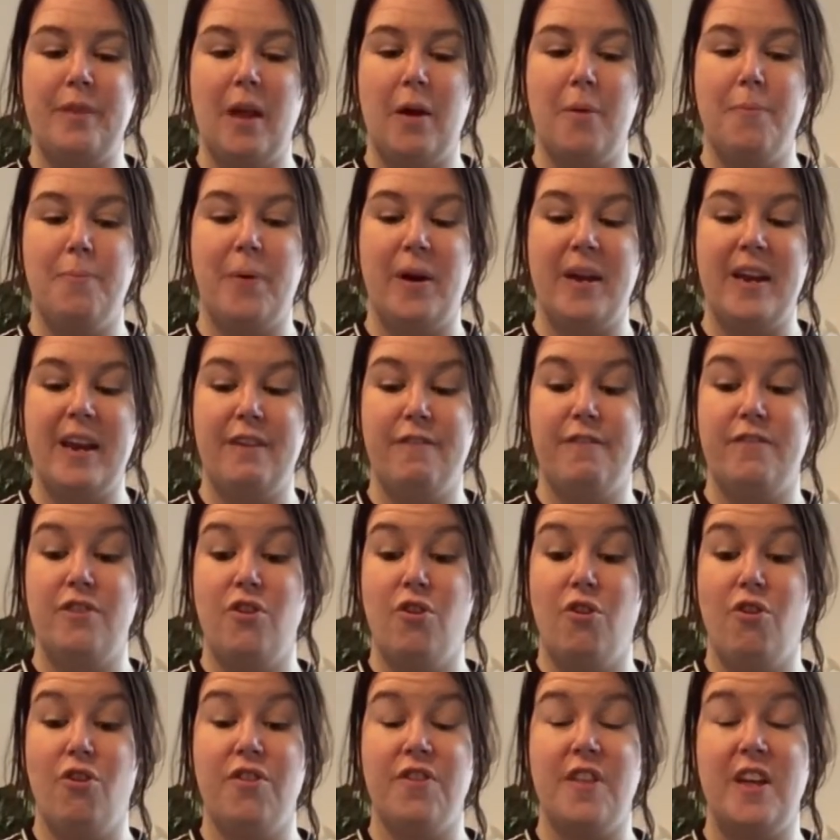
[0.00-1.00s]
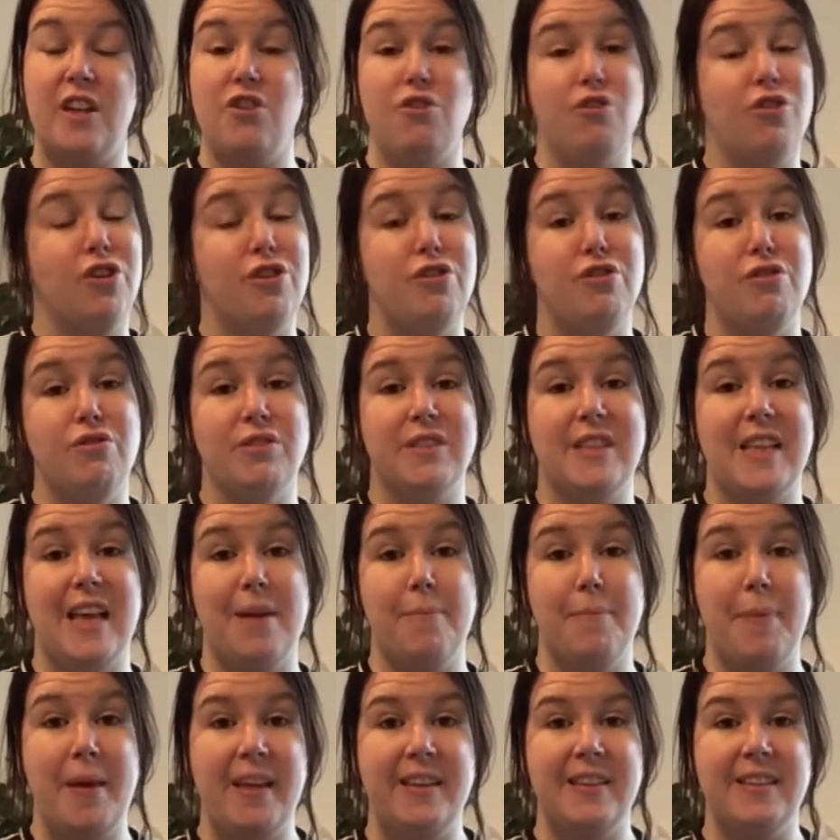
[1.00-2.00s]
But if not, then you can use
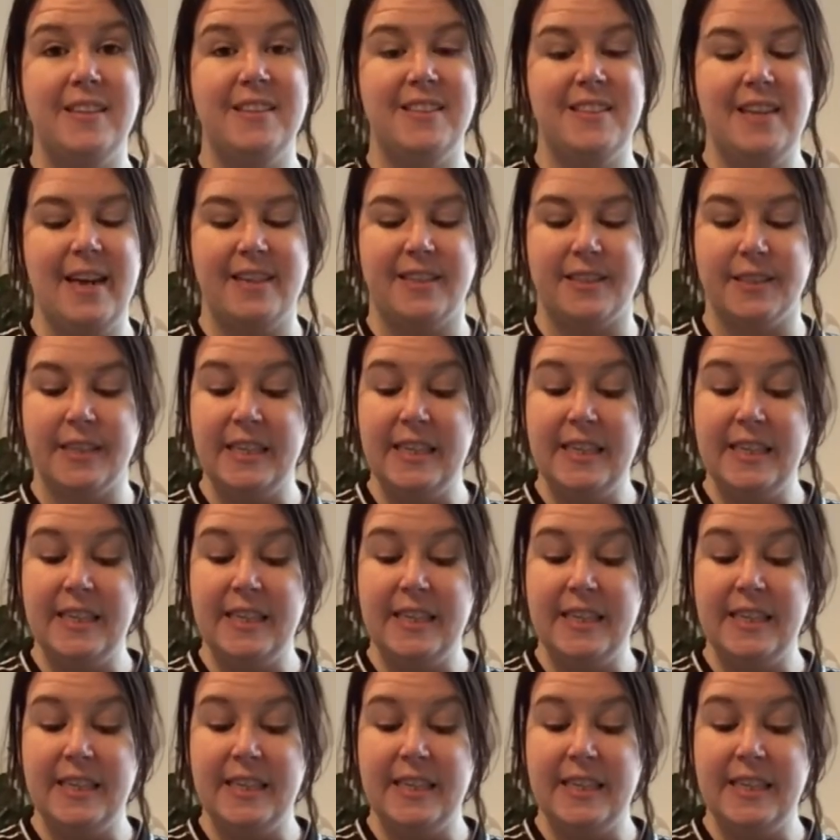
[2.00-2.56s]
that paint instead.